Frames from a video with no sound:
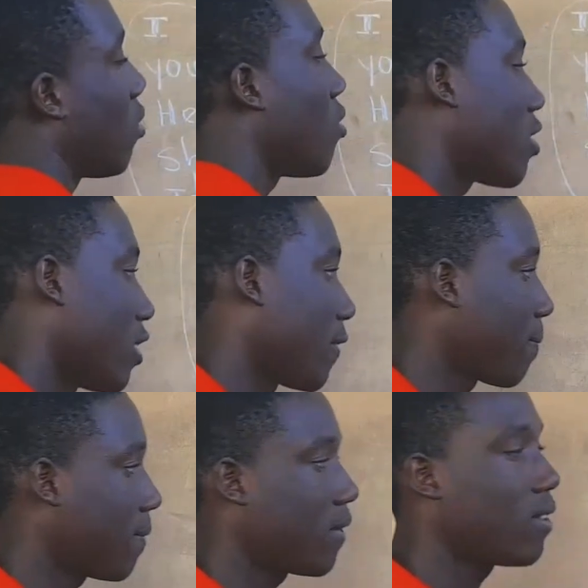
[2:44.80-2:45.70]
Okay.
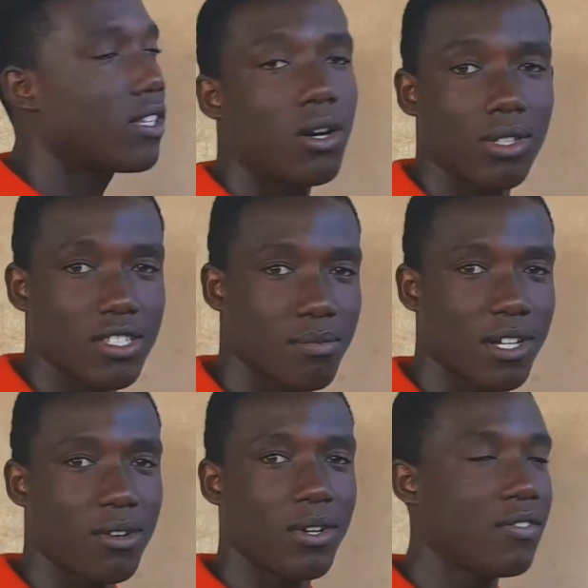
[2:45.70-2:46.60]
Now let's
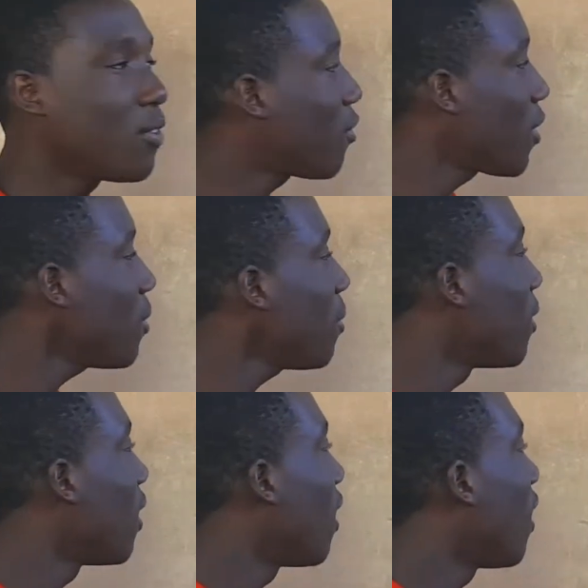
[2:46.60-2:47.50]
make a review for you.
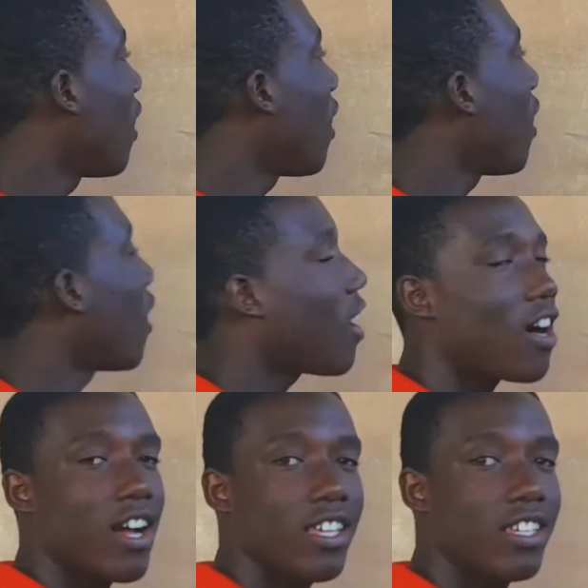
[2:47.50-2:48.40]

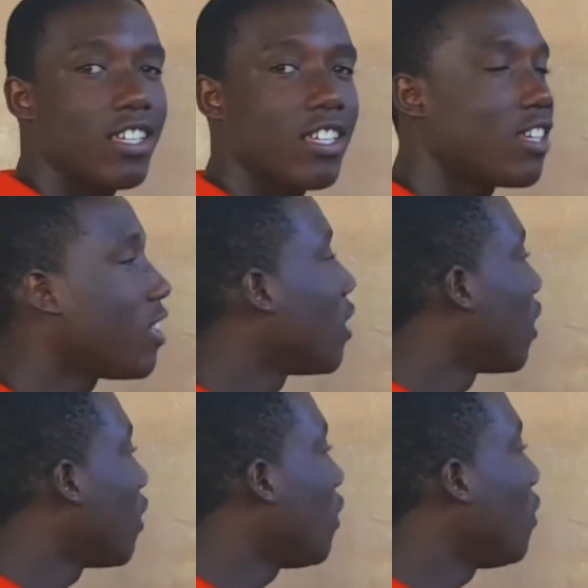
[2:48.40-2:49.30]
I,
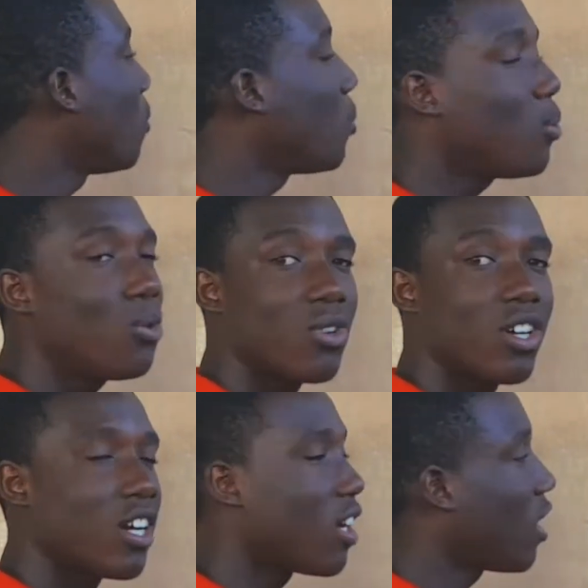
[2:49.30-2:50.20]
you,
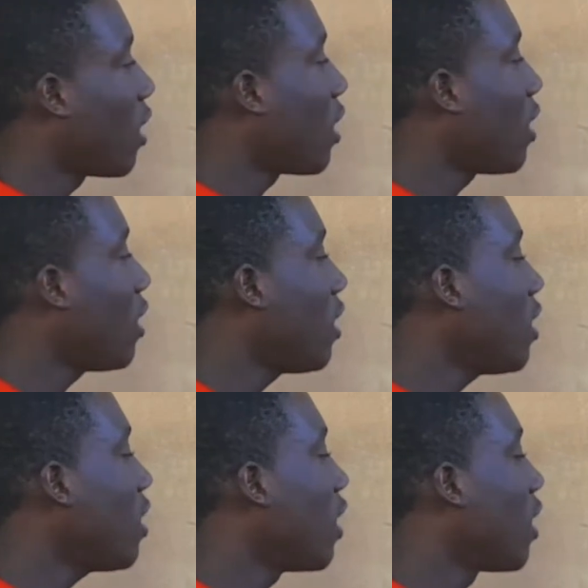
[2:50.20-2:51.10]

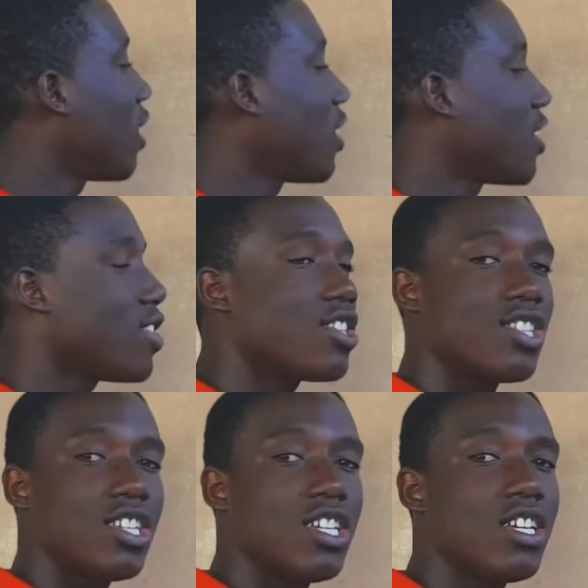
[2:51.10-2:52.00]
he,
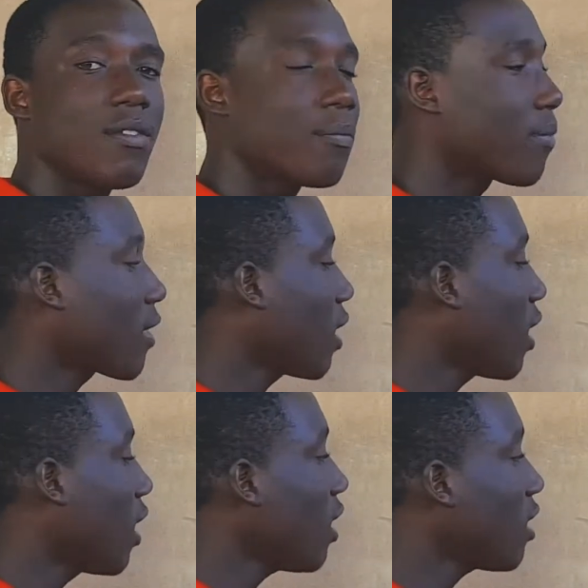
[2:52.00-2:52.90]
she,
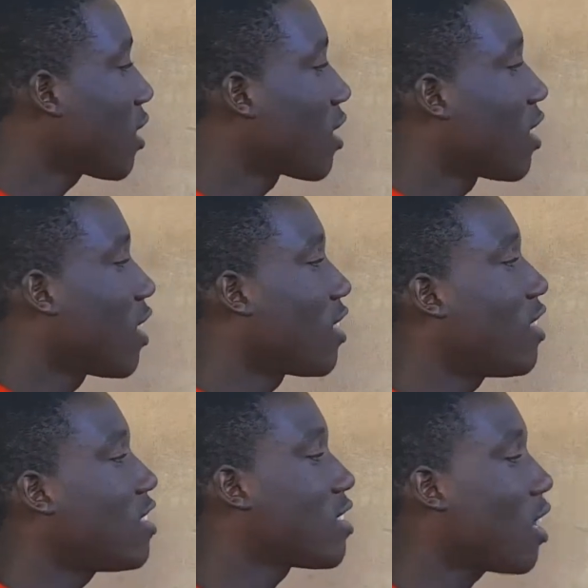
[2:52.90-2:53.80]
it.
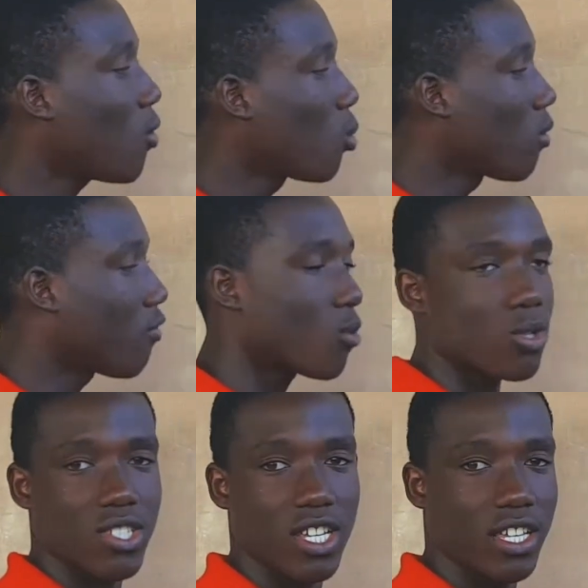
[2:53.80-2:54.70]
These are all
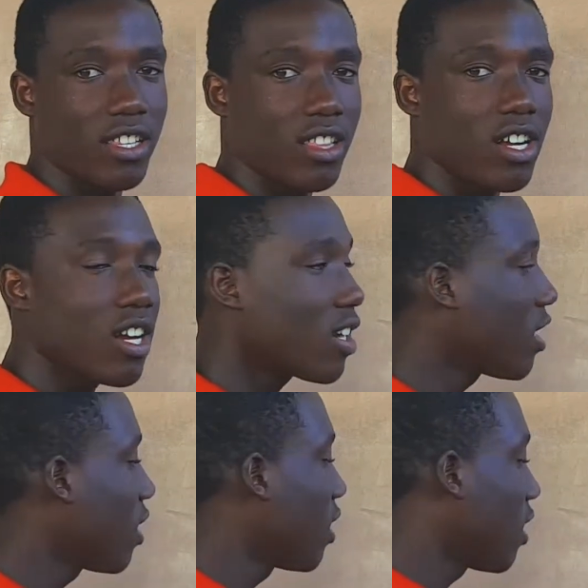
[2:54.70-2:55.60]
for singular.
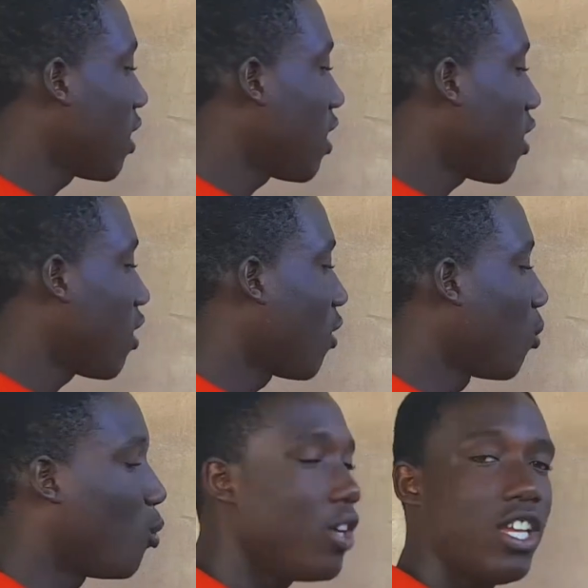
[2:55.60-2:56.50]

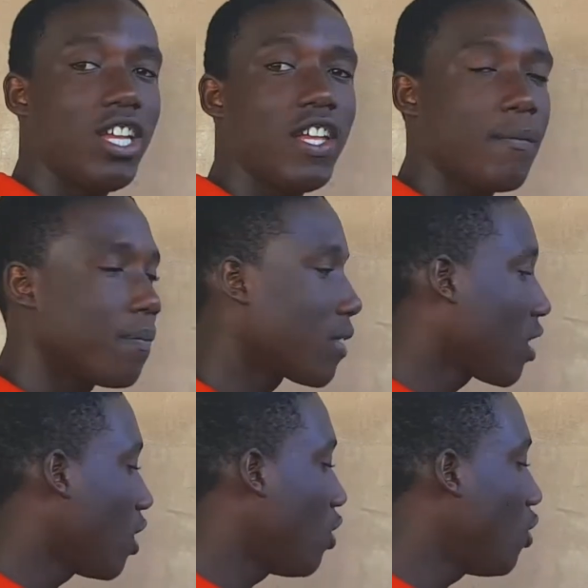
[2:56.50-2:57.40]
We,
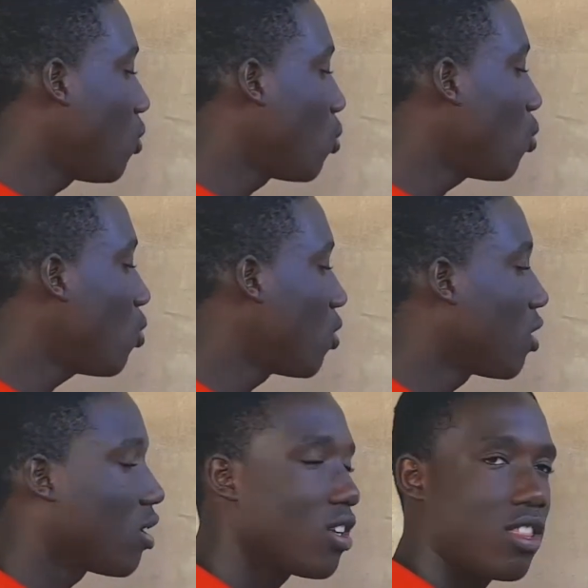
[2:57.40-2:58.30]
you,
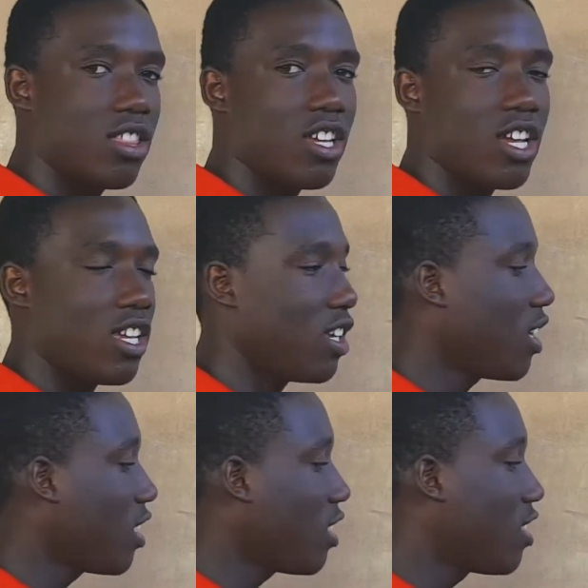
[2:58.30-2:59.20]
they.
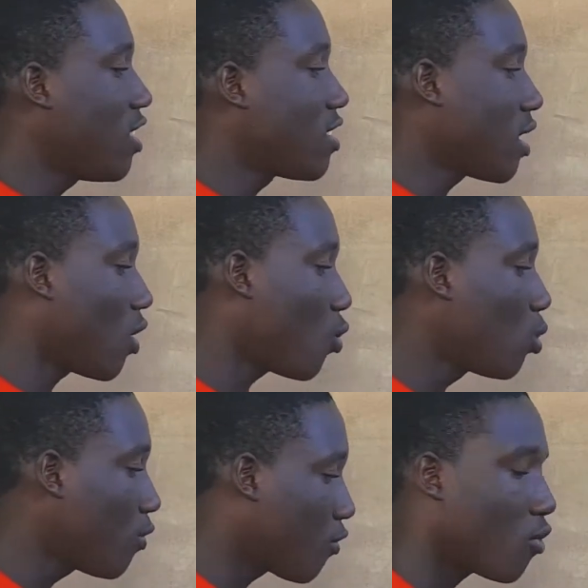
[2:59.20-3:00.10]
And these are
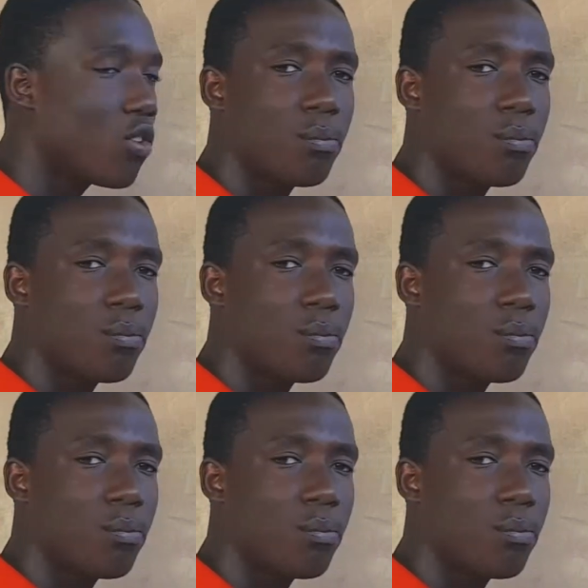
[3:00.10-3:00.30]
all for